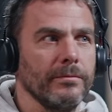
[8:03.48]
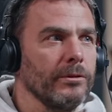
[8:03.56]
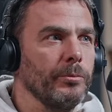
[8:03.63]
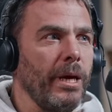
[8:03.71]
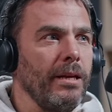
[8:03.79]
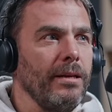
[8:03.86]

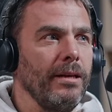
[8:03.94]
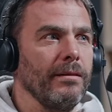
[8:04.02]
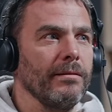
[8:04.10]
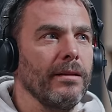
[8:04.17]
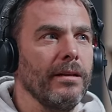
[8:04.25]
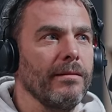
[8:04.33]

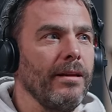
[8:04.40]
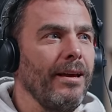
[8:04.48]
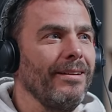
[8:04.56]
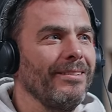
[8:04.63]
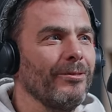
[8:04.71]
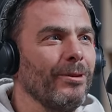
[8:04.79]
spendings, let's say,
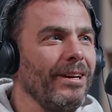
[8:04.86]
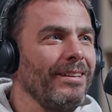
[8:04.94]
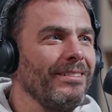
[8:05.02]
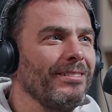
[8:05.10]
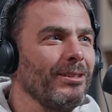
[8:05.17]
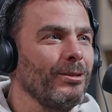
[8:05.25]
right?
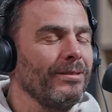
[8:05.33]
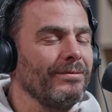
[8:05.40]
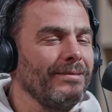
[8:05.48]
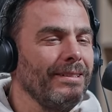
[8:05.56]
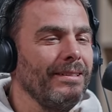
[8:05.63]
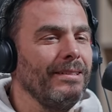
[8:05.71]
right? So,
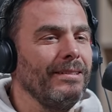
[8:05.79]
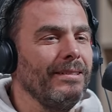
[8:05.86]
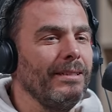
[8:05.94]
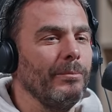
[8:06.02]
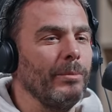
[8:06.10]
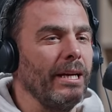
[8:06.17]

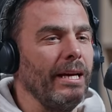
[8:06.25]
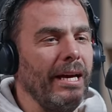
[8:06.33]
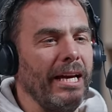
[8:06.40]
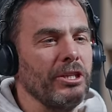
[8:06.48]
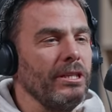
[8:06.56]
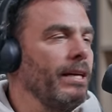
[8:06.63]
but I
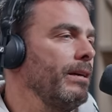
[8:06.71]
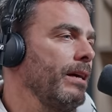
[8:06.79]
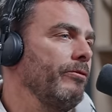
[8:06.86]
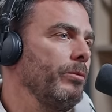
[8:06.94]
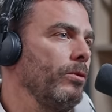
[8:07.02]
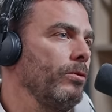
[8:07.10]
actually I
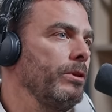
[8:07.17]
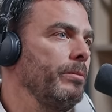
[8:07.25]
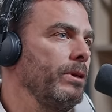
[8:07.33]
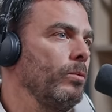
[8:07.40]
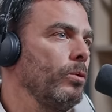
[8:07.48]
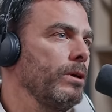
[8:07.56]
have only
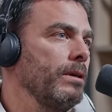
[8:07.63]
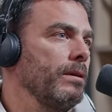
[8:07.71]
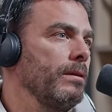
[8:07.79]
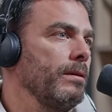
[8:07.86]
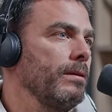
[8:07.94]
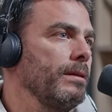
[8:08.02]
been
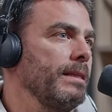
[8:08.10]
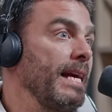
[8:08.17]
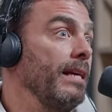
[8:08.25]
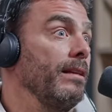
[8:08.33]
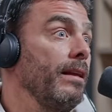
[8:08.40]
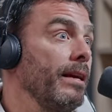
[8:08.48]
one
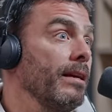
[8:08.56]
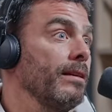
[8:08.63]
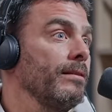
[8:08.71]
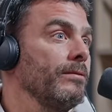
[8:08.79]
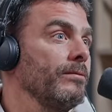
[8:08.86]
day there